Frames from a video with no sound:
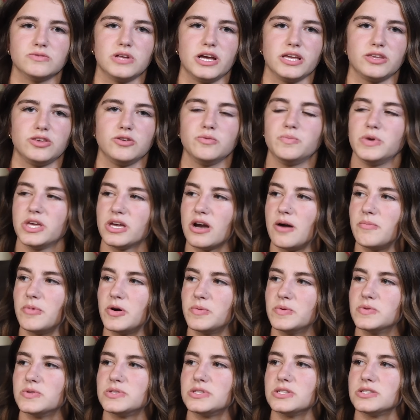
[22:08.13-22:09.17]
Like, you become
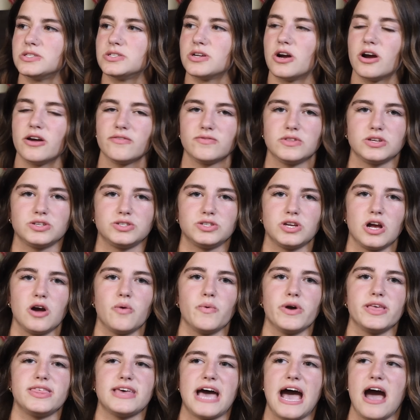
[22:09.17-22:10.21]
almost the star of the show
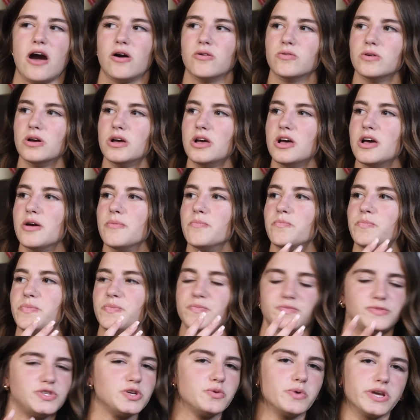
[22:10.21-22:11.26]
without
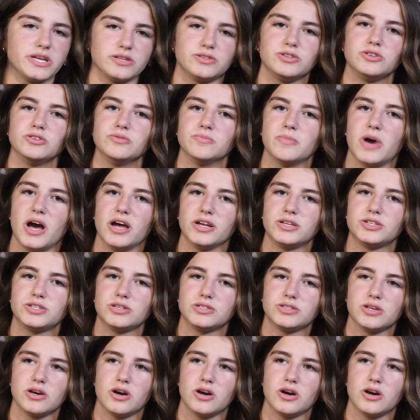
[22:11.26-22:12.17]
doing too much.